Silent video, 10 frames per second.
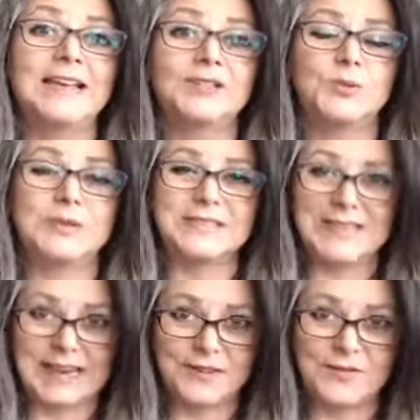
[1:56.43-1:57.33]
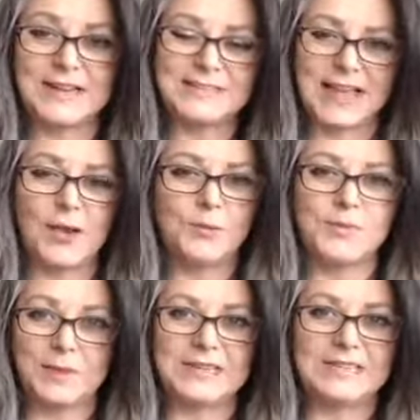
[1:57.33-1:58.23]
to identify, to help
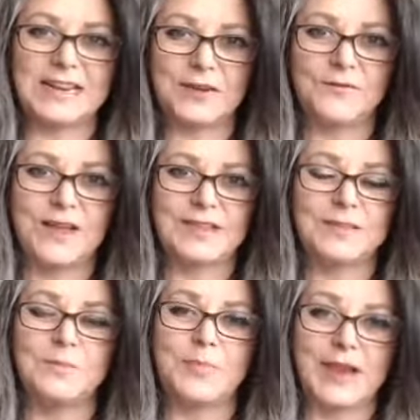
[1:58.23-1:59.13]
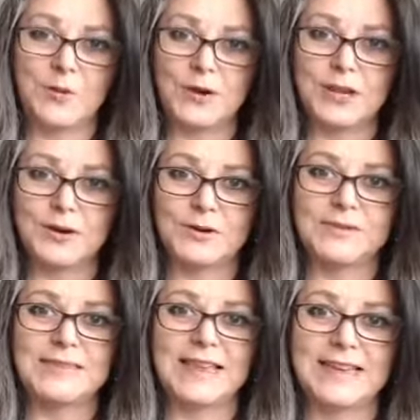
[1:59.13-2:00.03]
them identify the
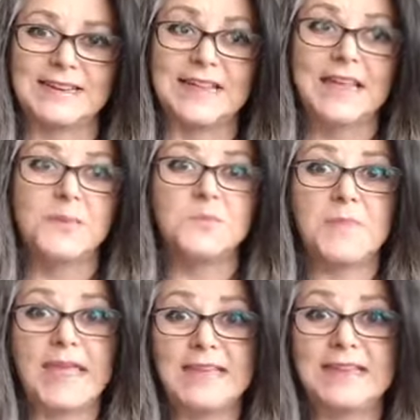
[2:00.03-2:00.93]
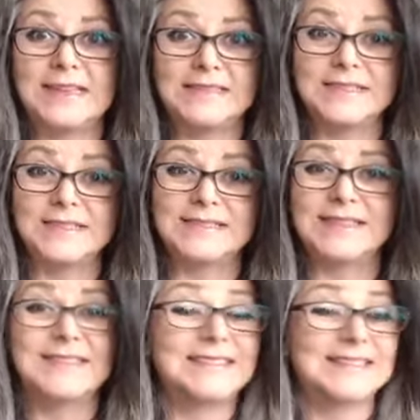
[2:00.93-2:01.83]
barriers that may exist
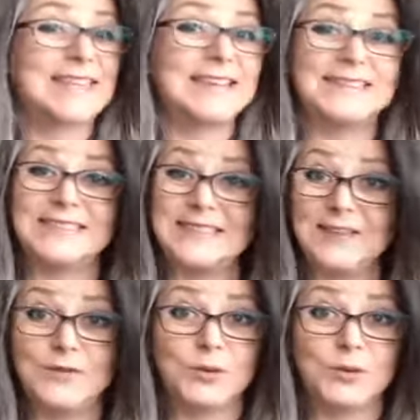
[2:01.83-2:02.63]
that they didn't even